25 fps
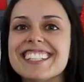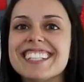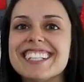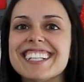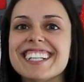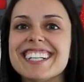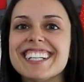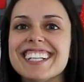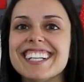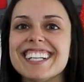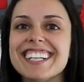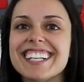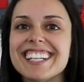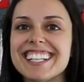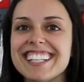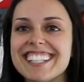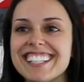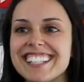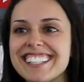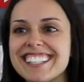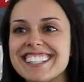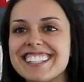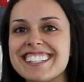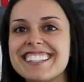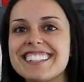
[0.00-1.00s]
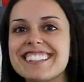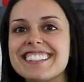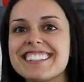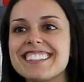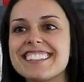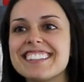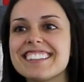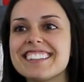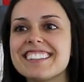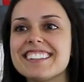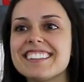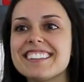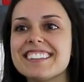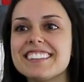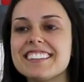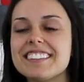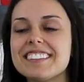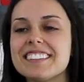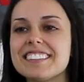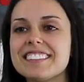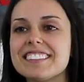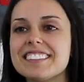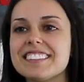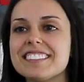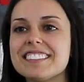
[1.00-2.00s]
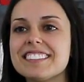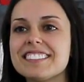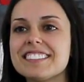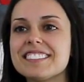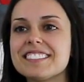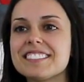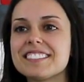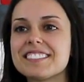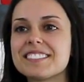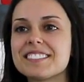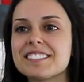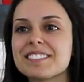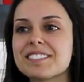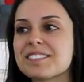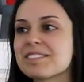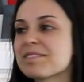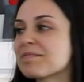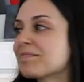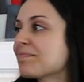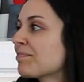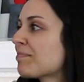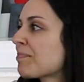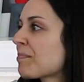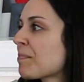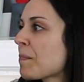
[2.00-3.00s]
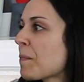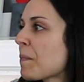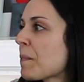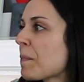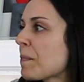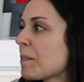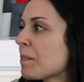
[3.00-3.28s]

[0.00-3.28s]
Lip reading: The person shown says nothing.